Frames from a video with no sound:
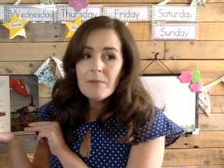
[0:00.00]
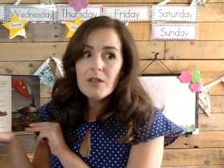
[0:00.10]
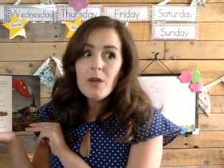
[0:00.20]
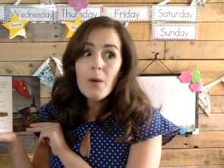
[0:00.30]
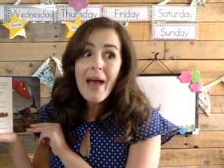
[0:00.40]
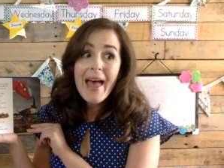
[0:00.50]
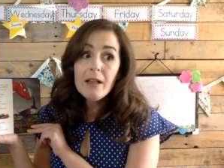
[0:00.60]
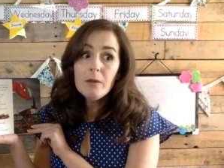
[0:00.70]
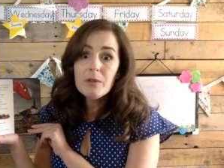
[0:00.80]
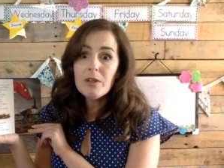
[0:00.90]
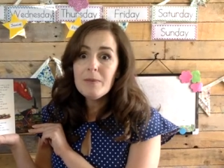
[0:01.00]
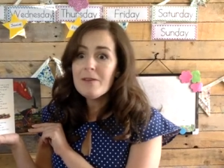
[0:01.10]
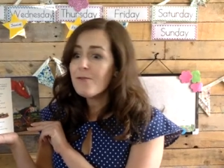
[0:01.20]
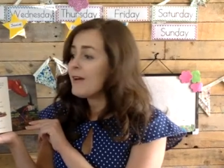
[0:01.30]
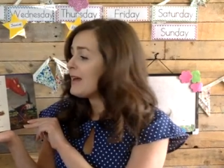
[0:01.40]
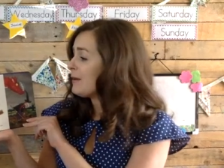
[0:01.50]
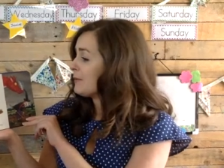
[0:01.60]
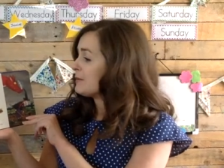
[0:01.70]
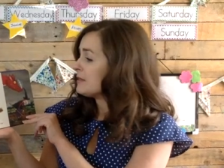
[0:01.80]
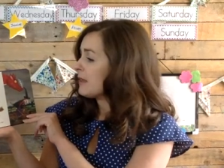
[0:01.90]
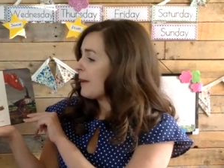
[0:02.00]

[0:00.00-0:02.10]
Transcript: but no help could be found.